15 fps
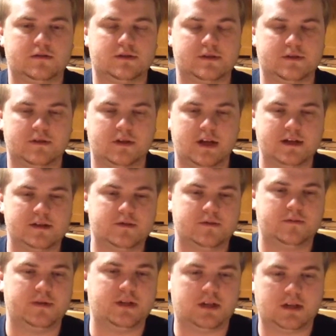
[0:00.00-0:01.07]
So the next
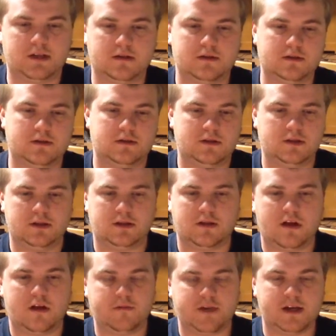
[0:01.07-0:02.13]
would be
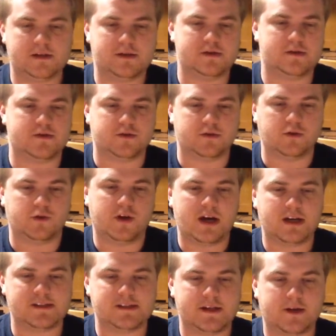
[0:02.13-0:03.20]
Lamas or
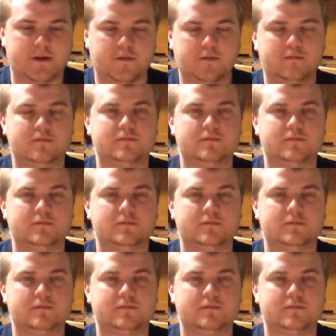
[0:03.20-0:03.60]
Lunasa.